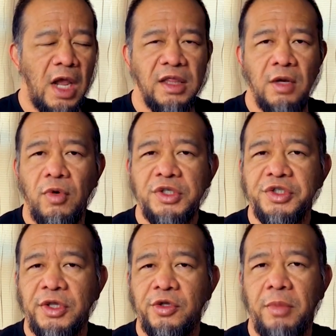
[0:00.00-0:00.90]
and then
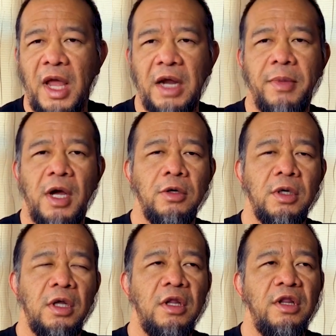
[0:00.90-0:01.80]
once you get to your black
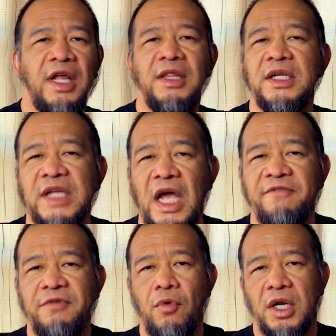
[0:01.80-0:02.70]
belt, then
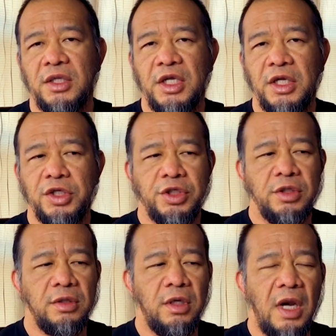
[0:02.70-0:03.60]
decide if you want to
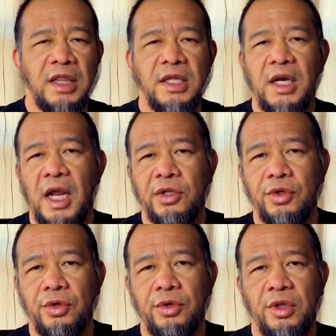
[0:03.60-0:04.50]
teach, and then
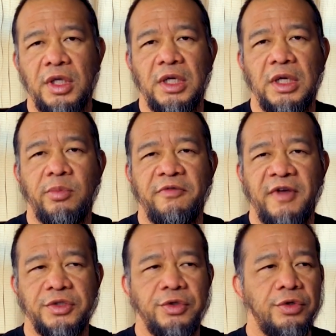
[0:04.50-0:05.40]
enter the
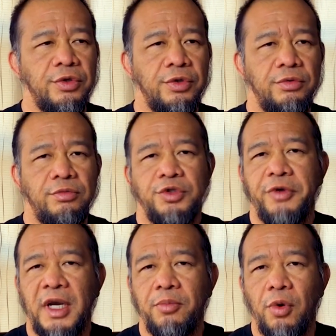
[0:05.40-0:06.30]
professor
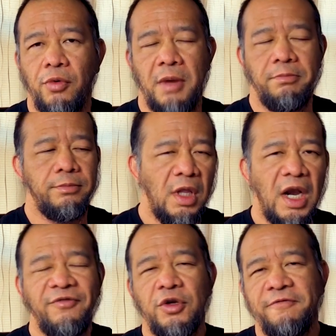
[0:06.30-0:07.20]
training program. And
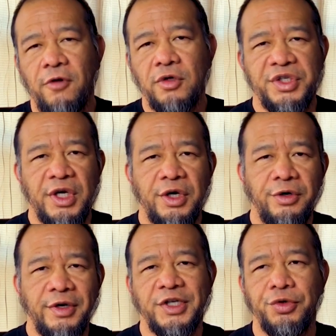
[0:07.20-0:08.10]
then after your first
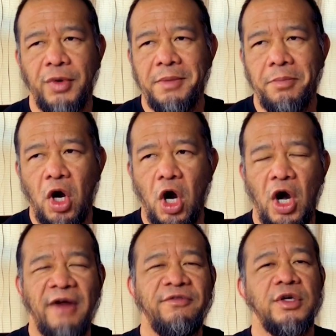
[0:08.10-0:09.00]
year, get your red
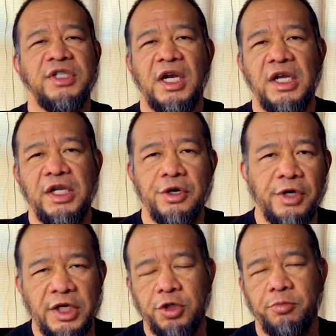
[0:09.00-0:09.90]
bar. After your second
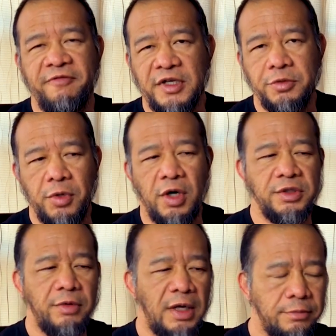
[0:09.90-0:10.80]
year, get your professor
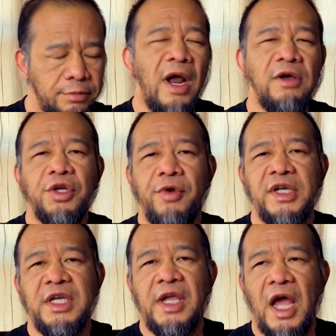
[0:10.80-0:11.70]
bars, right? When I was at
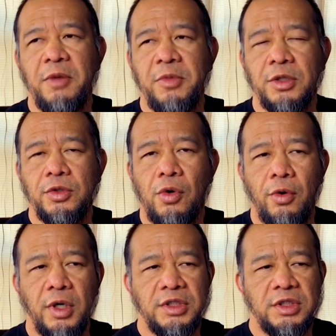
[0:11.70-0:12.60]
Gracie Academy in
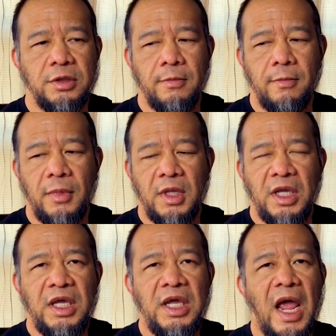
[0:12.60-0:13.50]
Torrance,
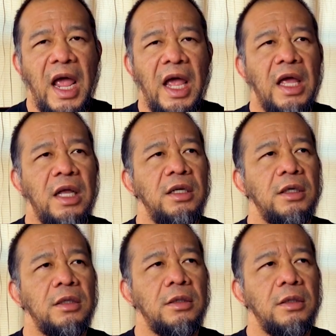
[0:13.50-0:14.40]
Jorge and